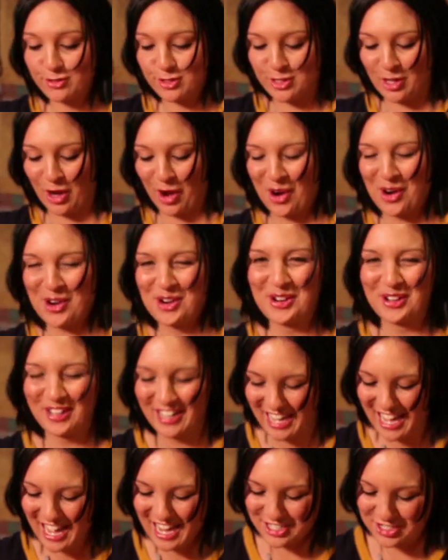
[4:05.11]
So
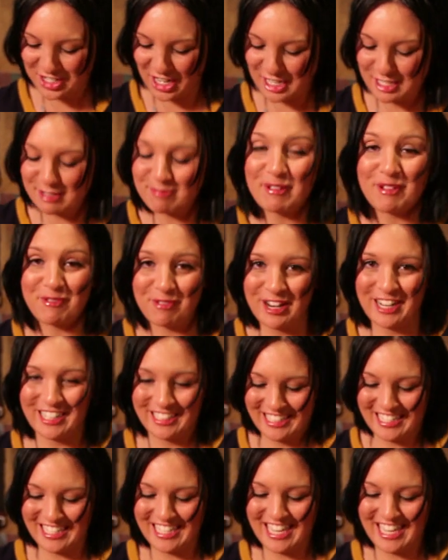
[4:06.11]
just be really